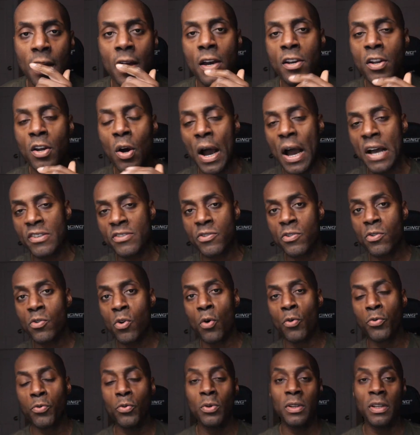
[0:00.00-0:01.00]
You know, as you
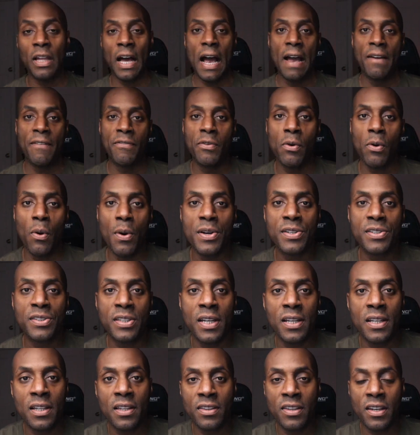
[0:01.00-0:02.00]
go through life, you always
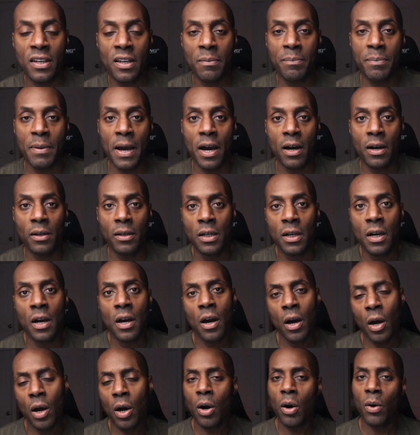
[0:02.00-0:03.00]
tend to think about,
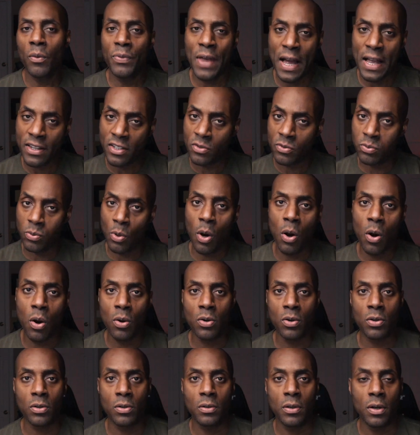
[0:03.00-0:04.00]
oh, that's
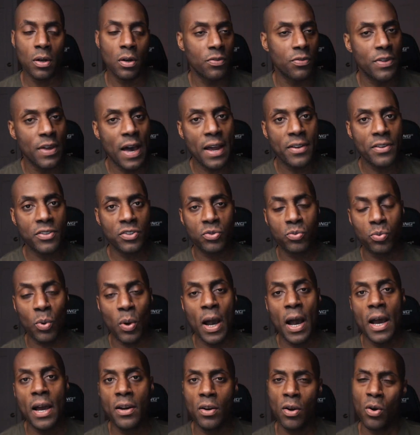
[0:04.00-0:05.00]
wrong, or, or that is
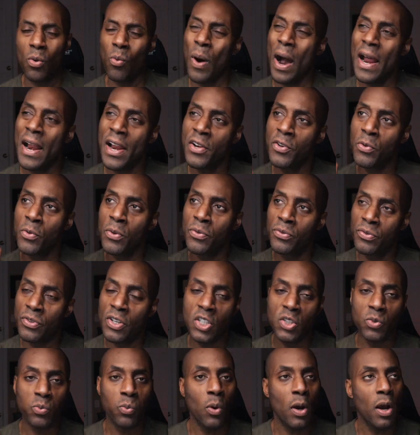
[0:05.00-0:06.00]
right, or why do you do it
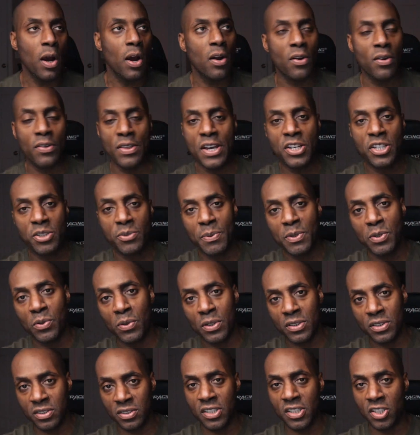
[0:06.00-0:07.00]
this way, or they should be
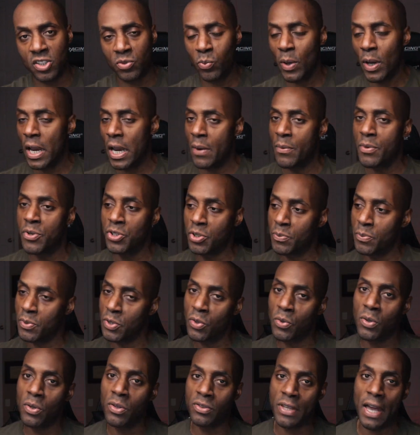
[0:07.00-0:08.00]
doing this this way, or we should be
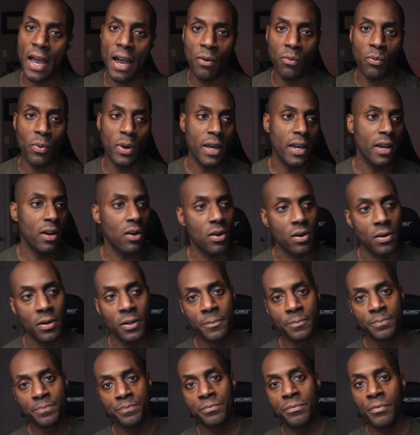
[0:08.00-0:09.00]
doing that way, or
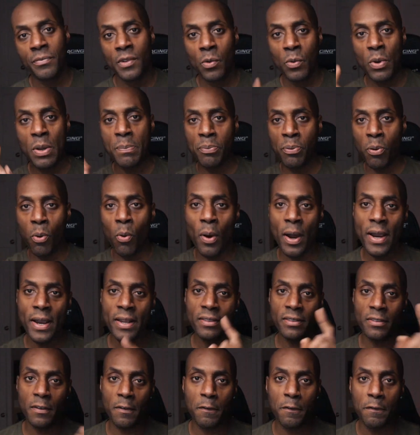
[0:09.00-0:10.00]
we
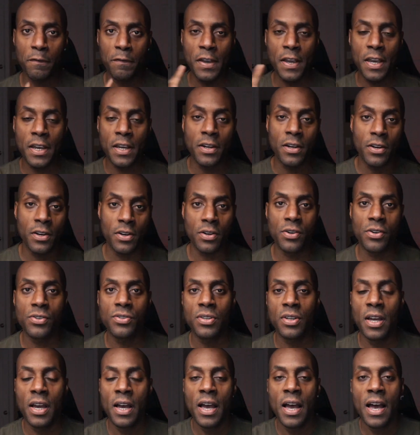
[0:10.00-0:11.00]
point the
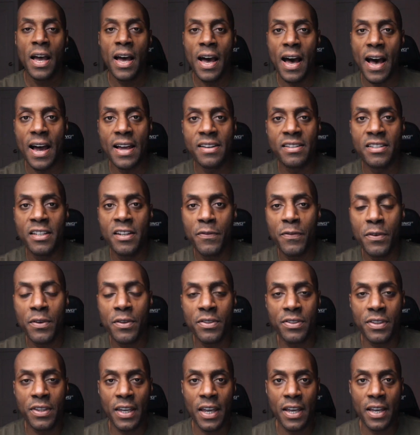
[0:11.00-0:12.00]
fingers at
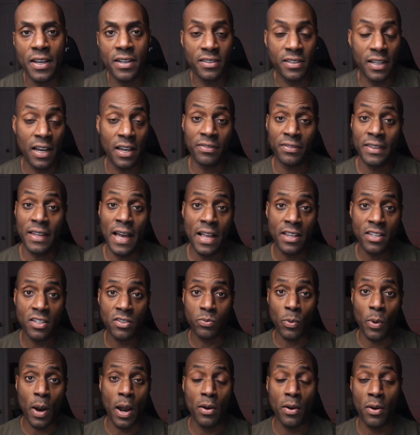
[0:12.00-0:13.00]
different things saying
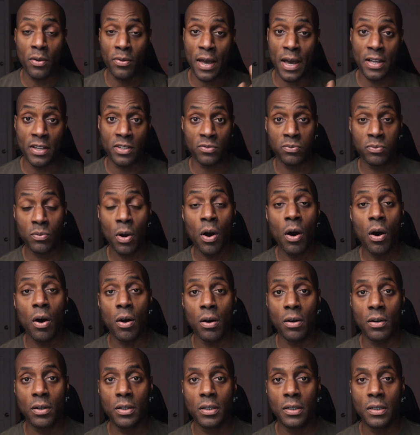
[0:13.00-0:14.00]
that's right or that's
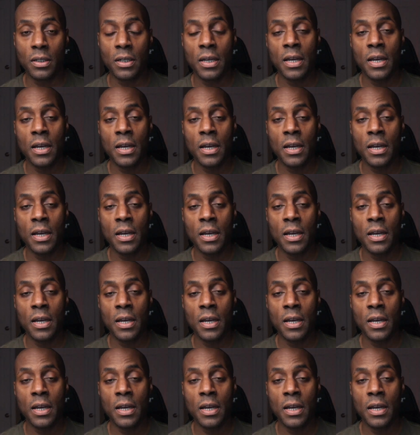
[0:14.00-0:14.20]
wrong.